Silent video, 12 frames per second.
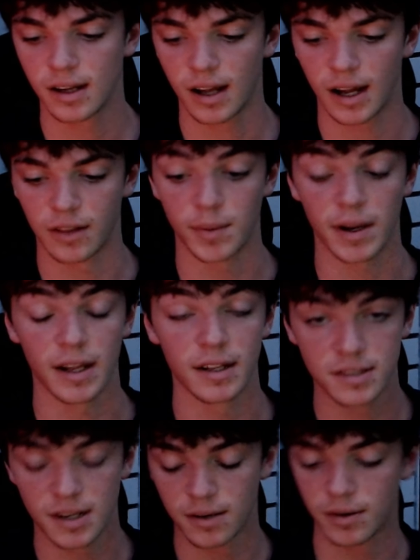I learned about
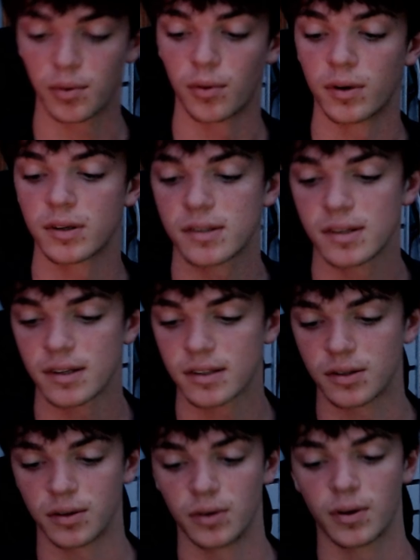incident reports,
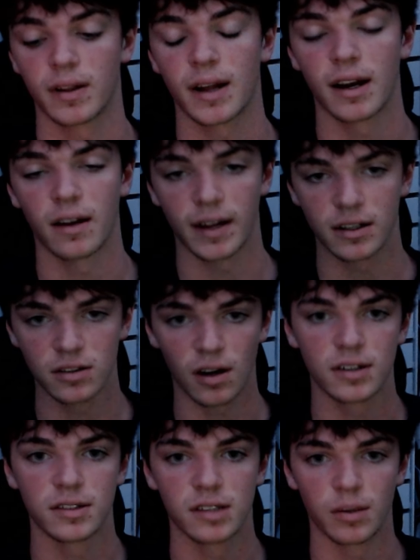so you can kind of like
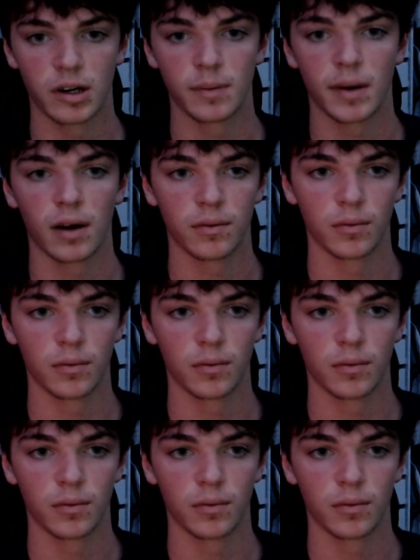talk to someone about